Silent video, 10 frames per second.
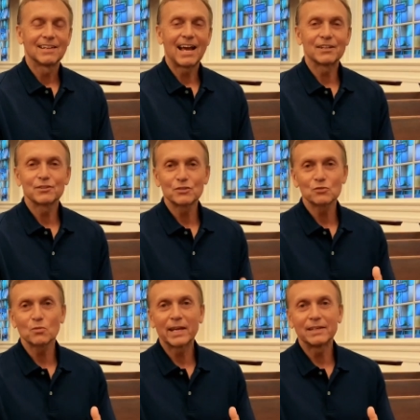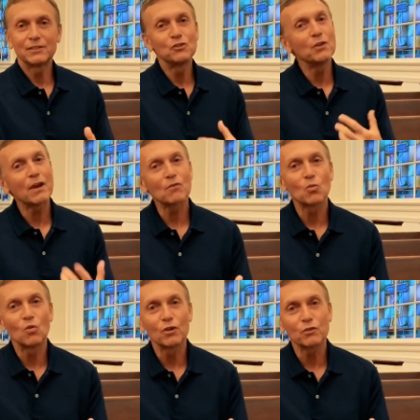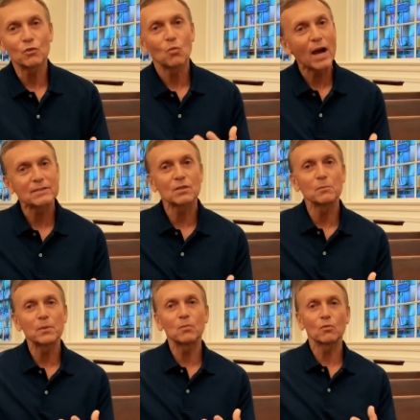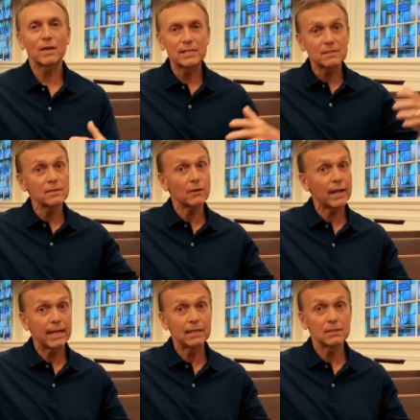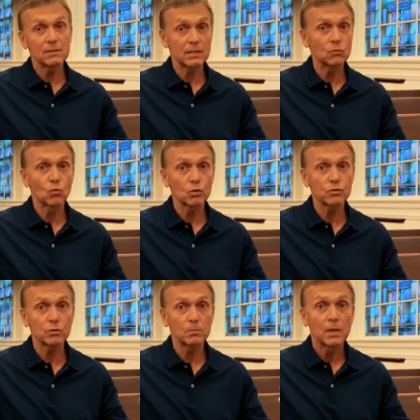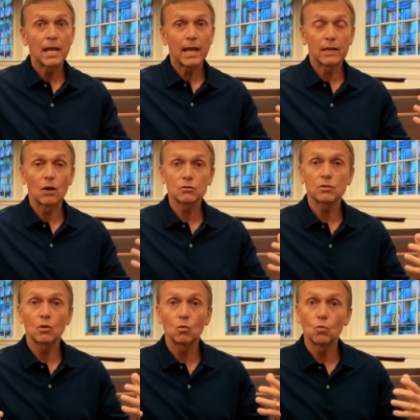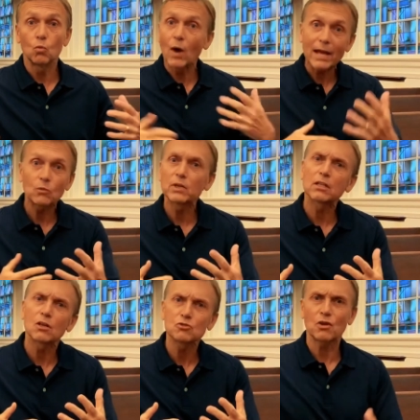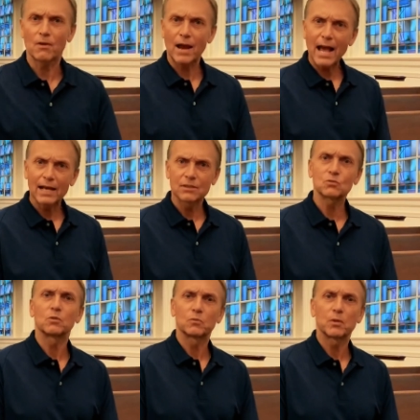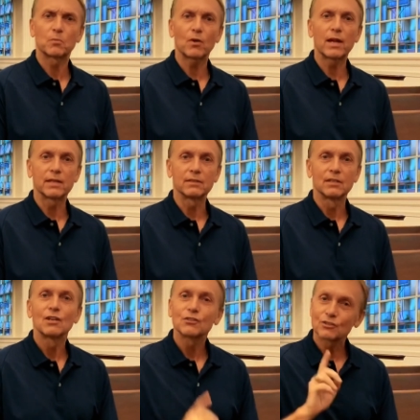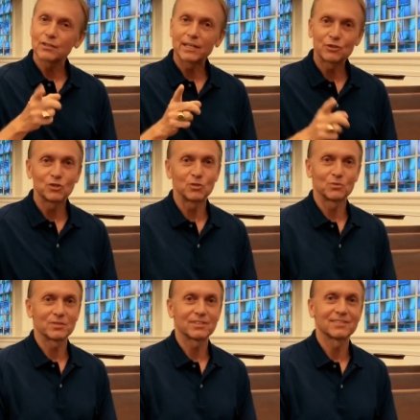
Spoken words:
Hi, this is Randy. Do you ever wonder why some people raise their hands in worship? And also, why do we close our eyes when we pray? Stay tuned.